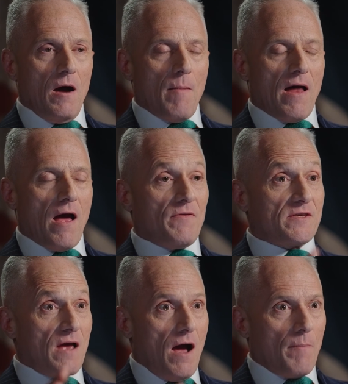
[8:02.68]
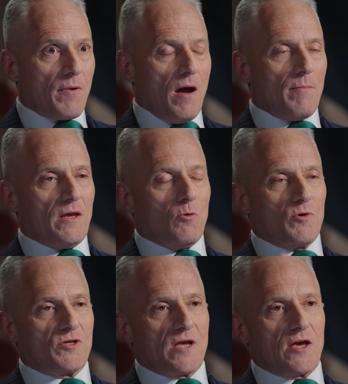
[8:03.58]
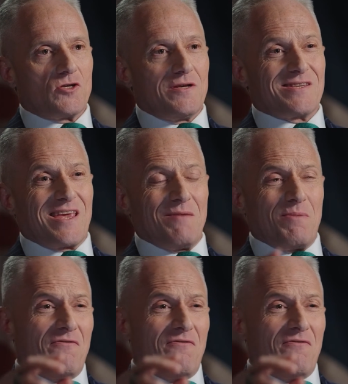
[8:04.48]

about how this upcoming recession is going to